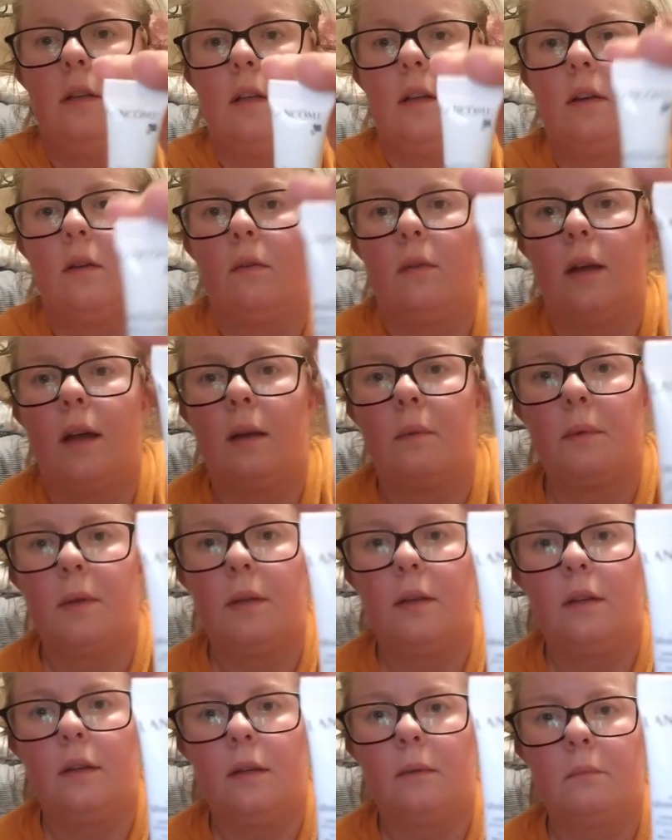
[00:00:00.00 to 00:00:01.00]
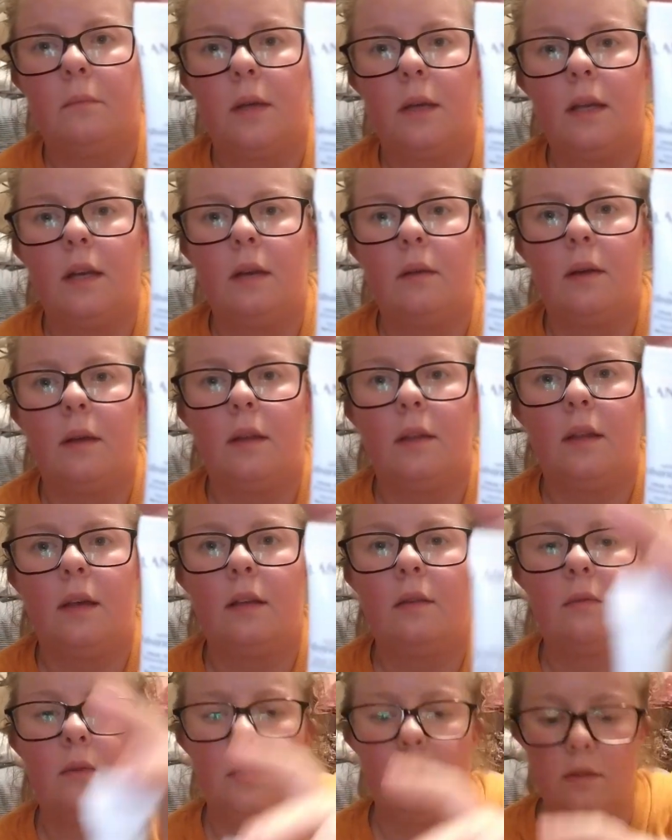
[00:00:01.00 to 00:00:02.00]
It don't like me. But anyway,
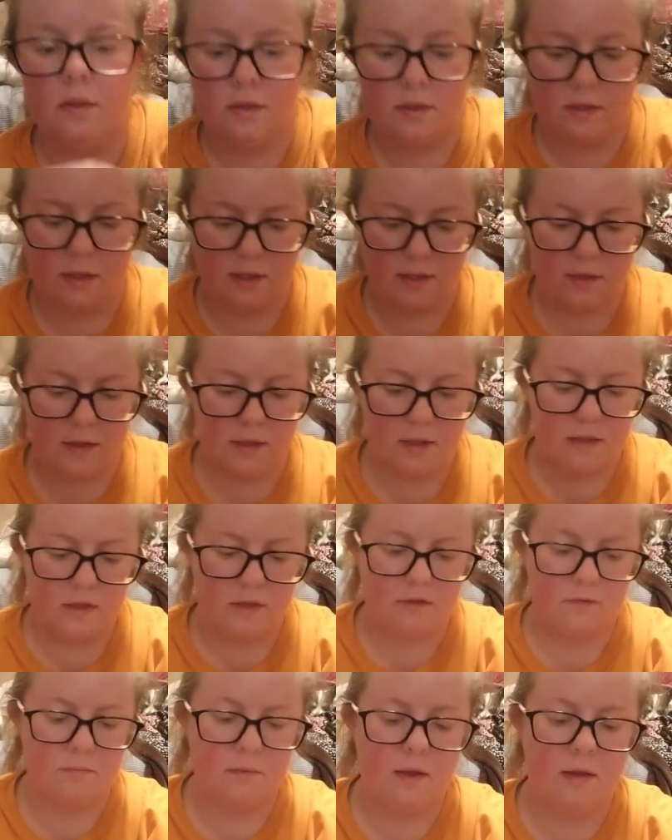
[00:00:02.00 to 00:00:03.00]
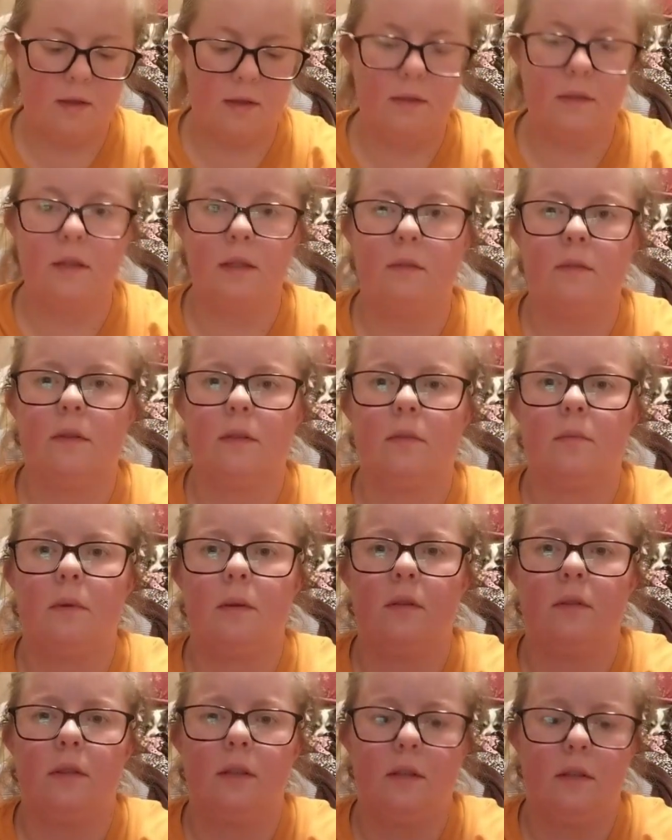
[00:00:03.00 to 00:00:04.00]
that's what it looks like. Let's smell it and see if it
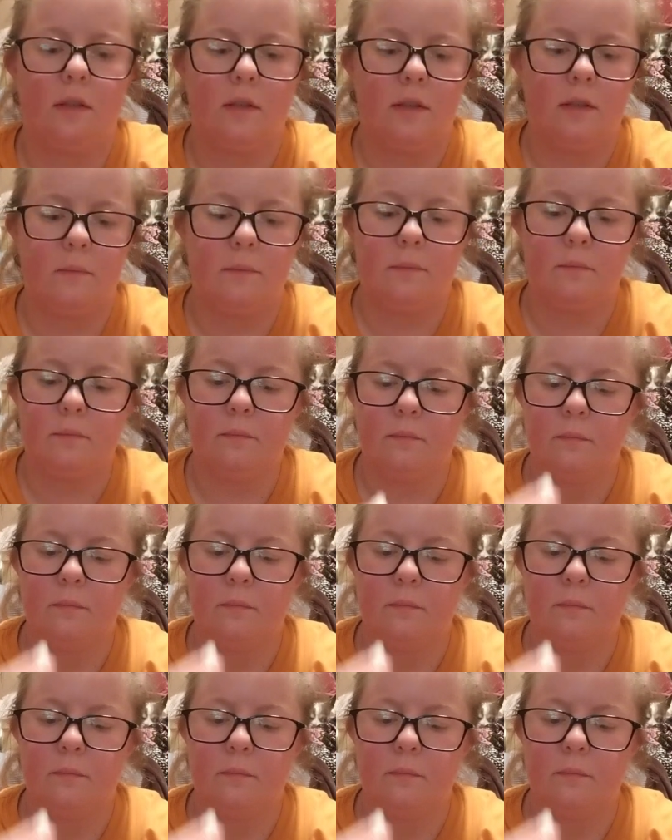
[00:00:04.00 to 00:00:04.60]
smells any good.